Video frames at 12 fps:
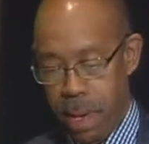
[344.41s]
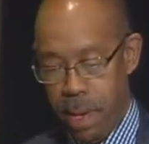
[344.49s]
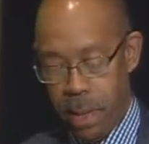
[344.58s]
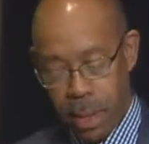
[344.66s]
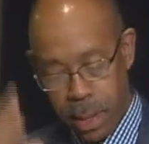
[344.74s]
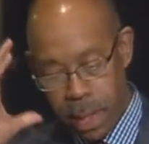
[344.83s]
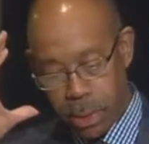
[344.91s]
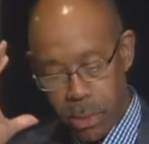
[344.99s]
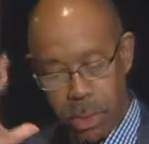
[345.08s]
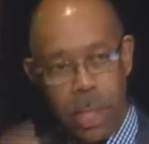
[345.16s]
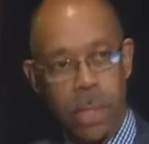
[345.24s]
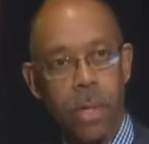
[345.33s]
I think that
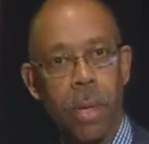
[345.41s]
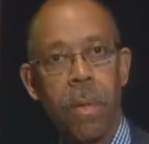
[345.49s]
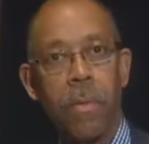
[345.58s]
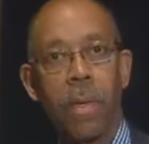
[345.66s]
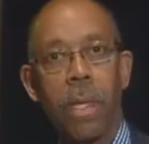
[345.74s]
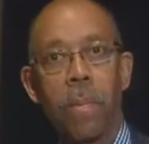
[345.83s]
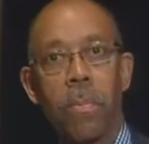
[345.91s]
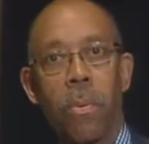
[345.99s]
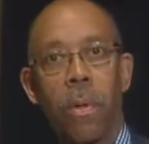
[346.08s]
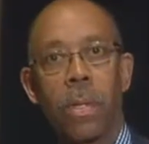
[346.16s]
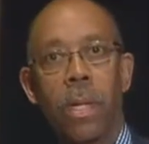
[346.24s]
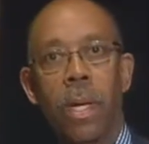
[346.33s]
those things would all be really
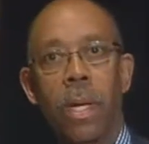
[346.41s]
important.